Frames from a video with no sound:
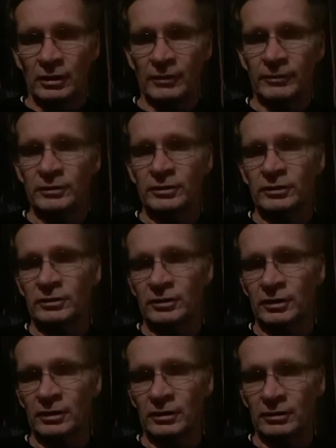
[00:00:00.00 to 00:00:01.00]
Ever
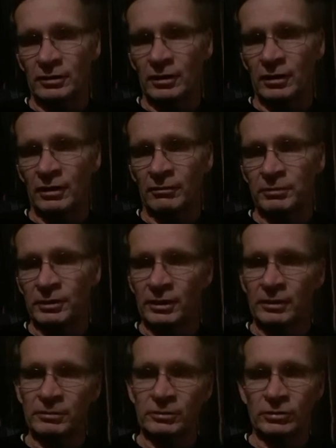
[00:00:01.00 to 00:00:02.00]
since then, I've been
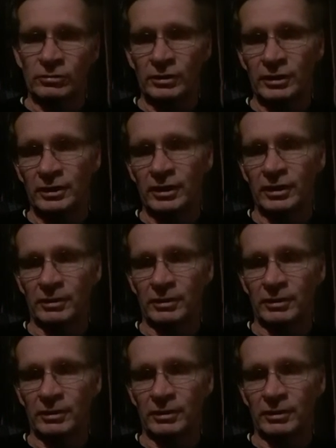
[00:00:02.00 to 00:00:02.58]
able to read